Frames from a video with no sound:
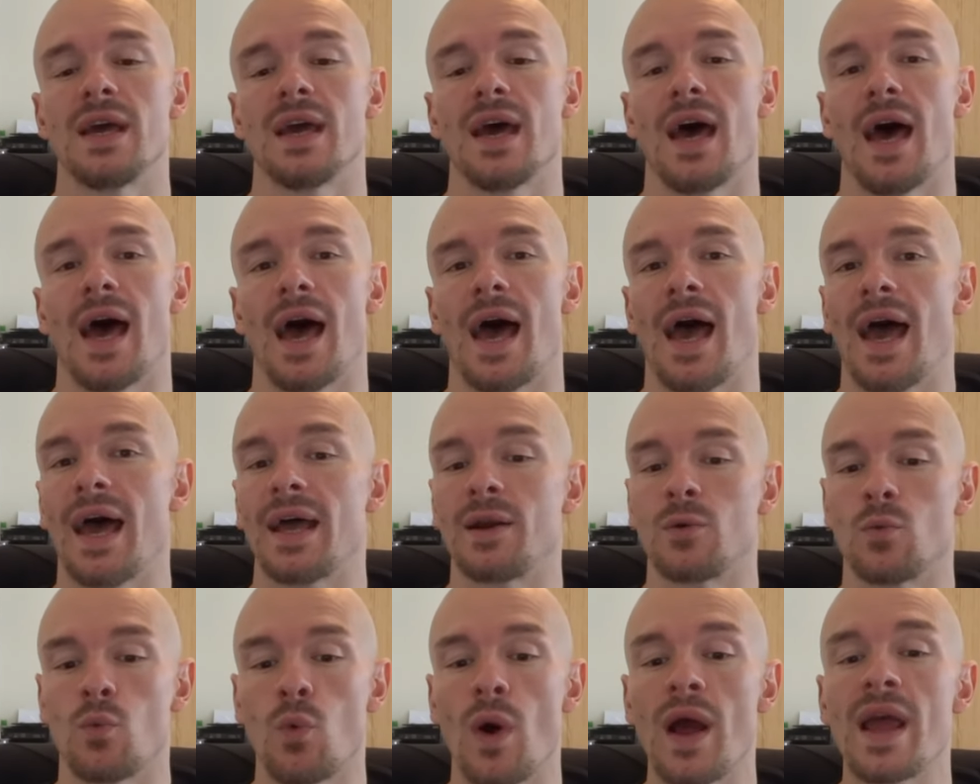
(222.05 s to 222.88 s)

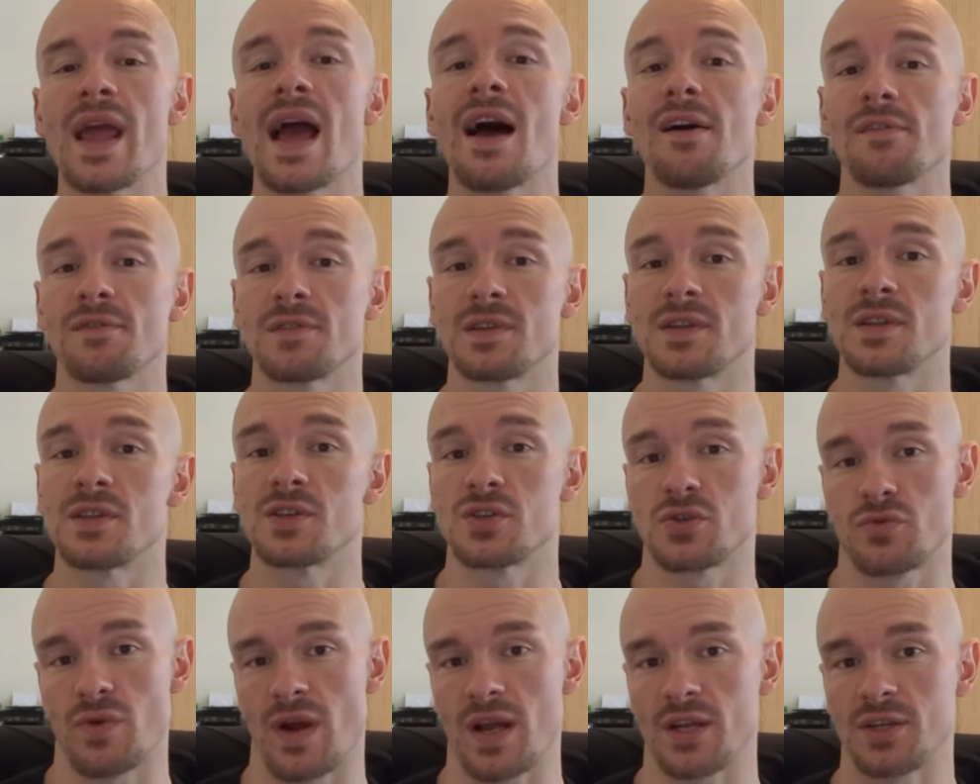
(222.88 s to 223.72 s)
and way after the
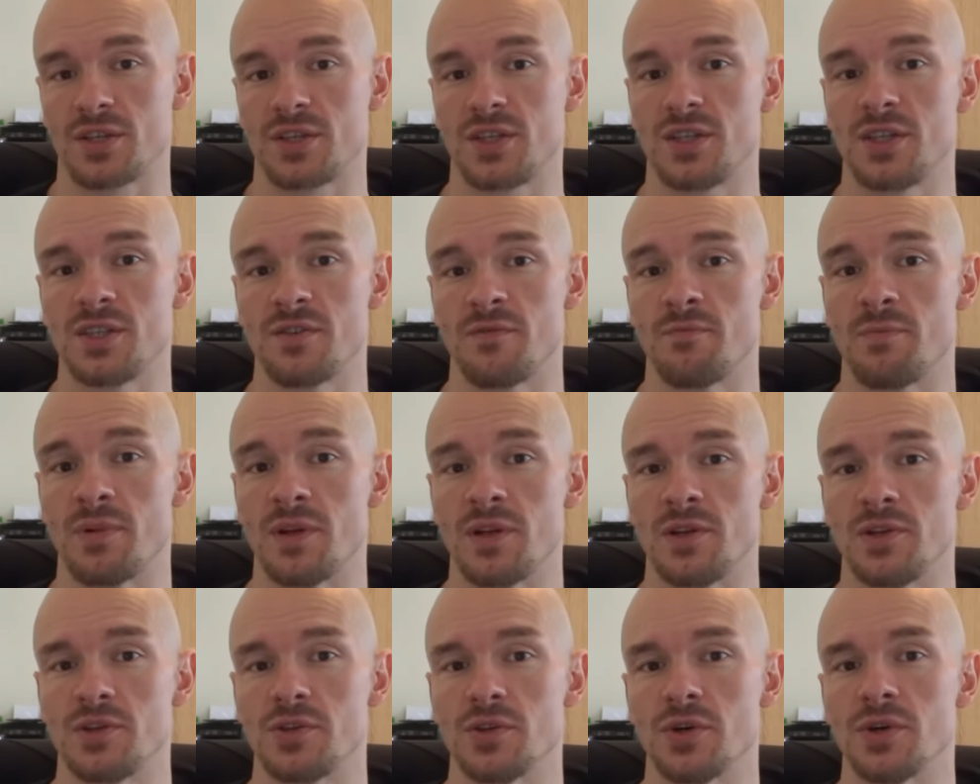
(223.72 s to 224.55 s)
stretches have
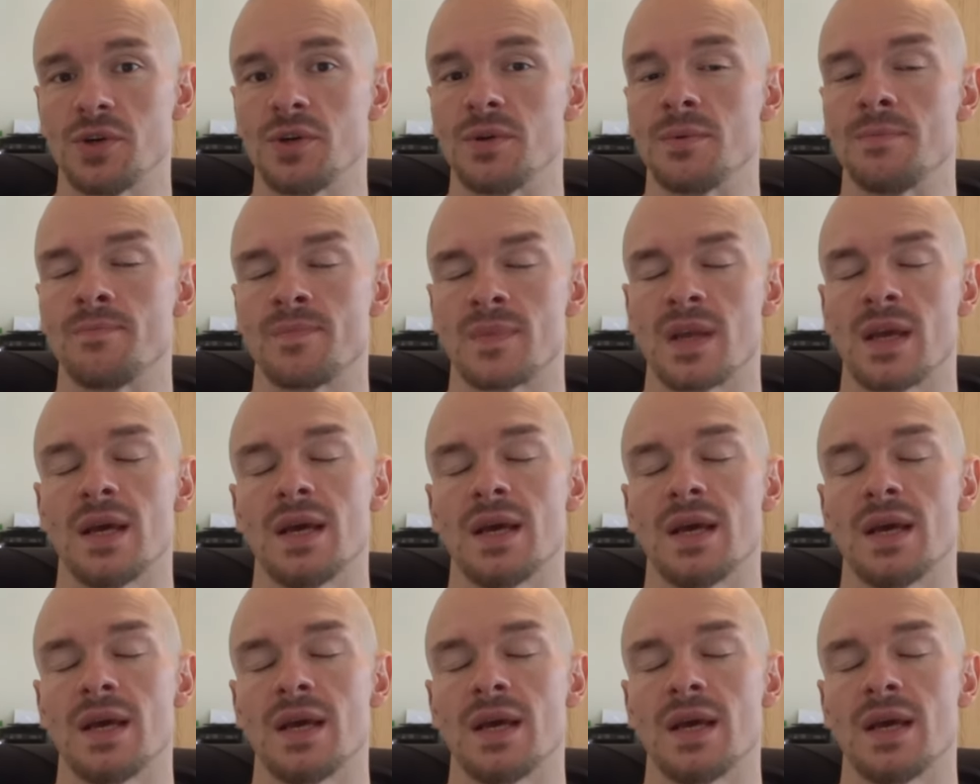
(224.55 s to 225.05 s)
been done.